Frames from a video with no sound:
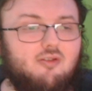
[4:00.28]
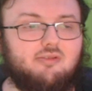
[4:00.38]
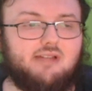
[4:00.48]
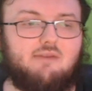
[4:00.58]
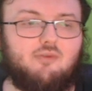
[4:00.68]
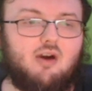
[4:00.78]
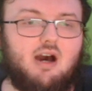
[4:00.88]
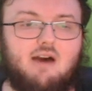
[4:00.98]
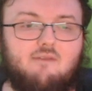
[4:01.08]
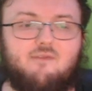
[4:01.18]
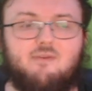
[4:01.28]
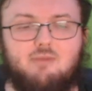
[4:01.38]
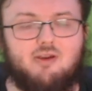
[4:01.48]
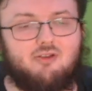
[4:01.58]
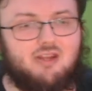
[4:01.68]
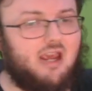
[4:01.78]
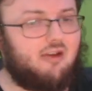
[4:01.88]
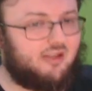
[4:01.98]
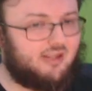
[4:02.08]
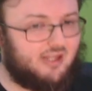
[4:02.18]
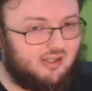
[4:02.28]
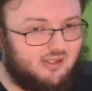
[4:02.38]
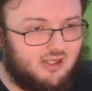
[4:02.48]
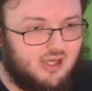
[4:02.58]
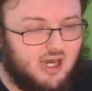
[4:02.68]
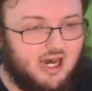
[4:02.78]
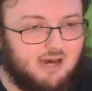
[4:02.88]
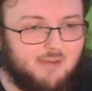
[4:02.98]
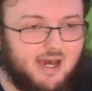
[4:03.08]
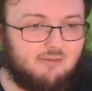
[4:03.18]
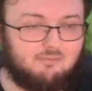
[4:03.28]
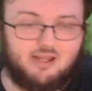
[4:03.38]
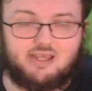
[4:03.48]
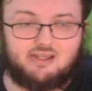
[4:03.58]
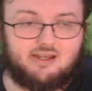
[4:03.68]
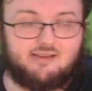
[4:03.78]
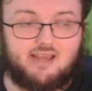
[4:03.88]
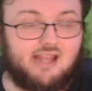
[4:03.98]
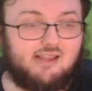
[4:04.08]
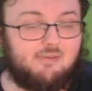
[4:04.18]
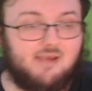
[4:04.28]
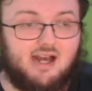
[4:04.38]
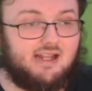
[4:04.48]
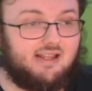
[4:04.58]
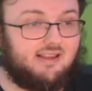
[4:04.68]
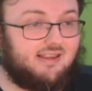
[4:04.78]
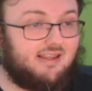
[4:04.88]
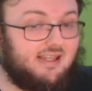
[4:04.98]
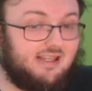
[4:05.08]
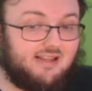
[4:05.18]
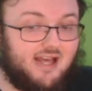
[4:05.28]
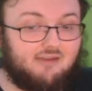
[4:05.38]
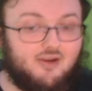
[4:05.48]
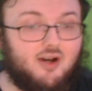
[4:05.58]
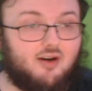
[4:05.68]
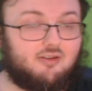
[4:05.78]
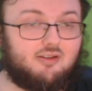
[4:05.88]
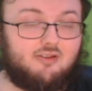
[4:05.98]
level of familiarity about playing us. And to be honest, he's not wrong.